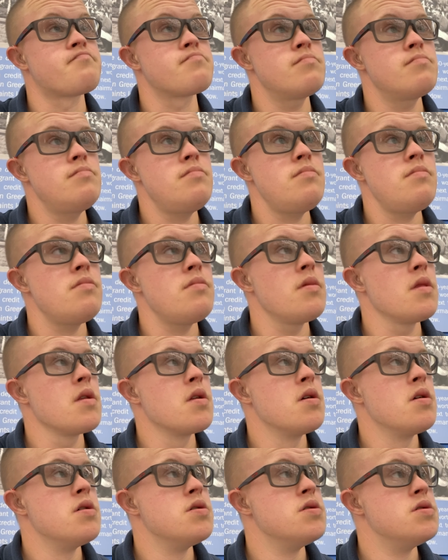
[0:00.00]

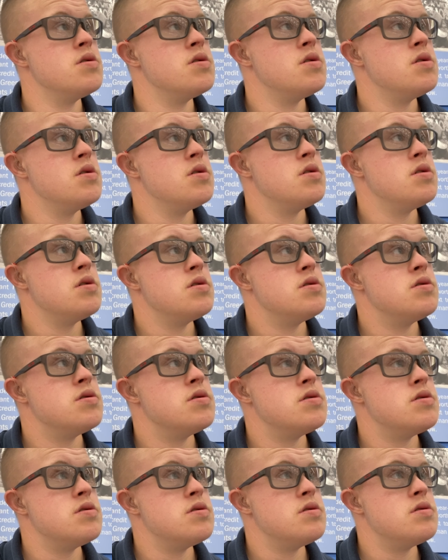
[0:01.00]

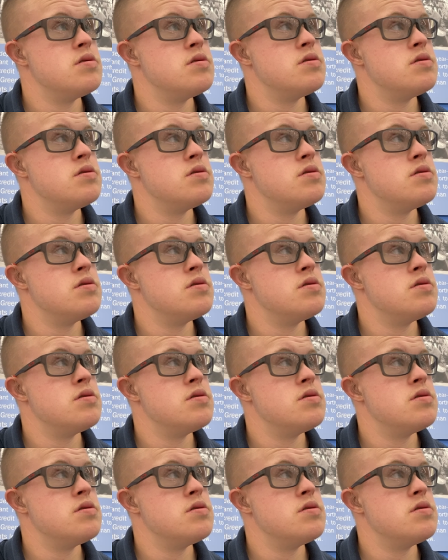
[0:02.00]
Nothing is said.